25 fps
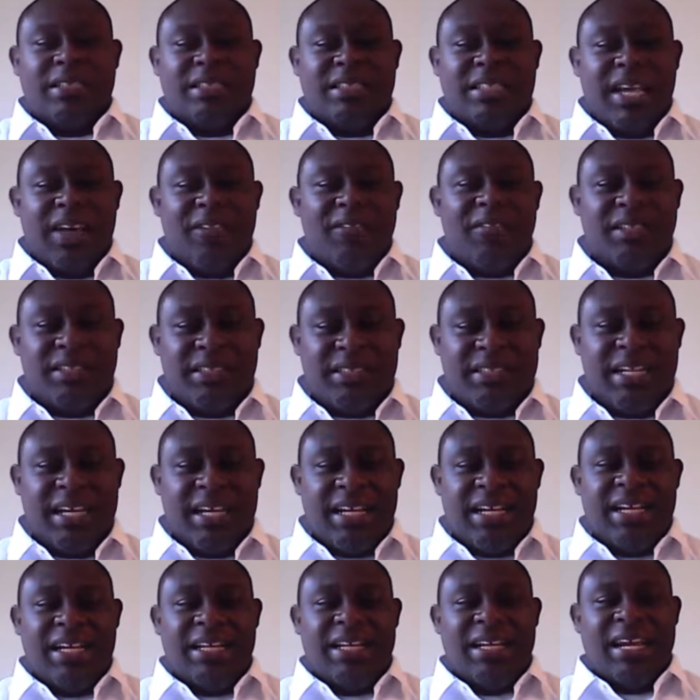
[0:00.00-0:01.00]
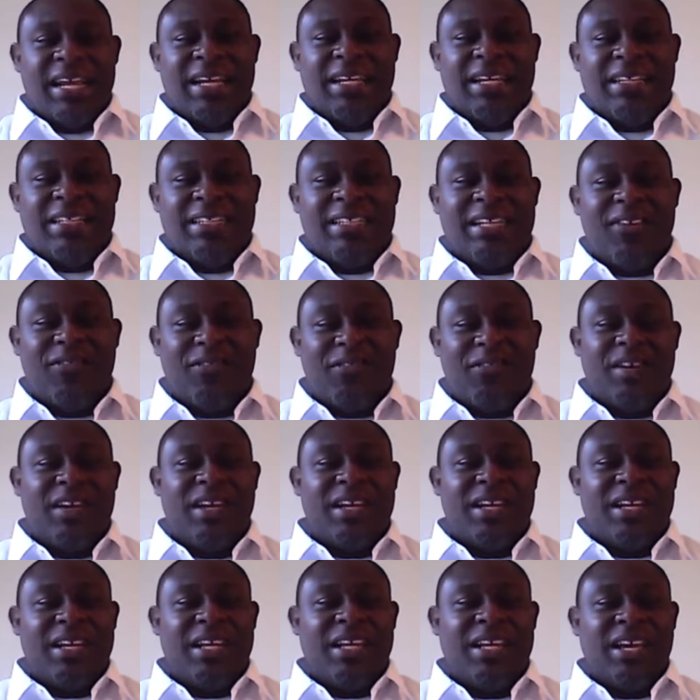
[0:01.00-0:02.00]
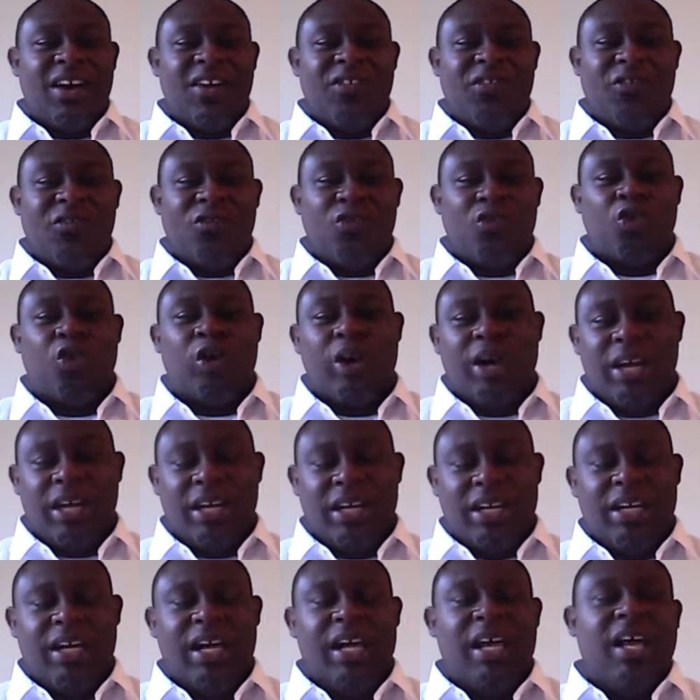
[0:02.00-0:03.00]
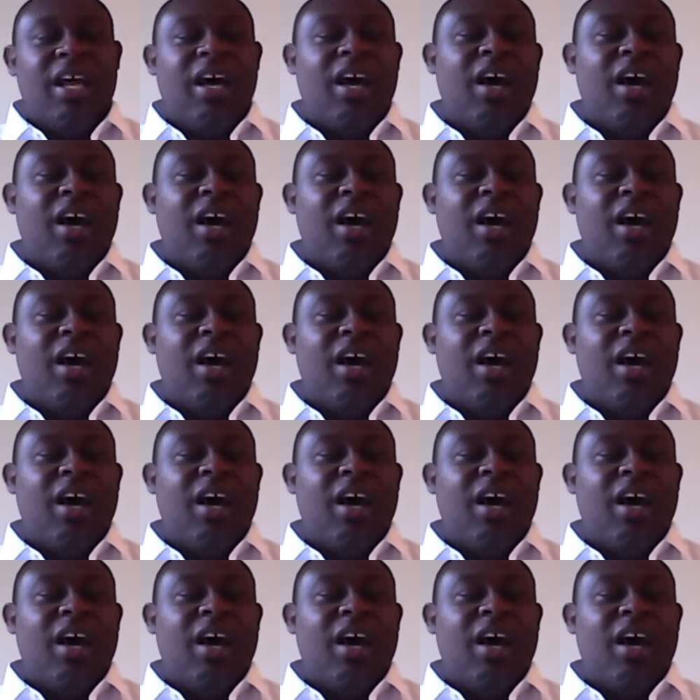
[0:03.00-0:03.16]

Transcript: devastated and definitely afraid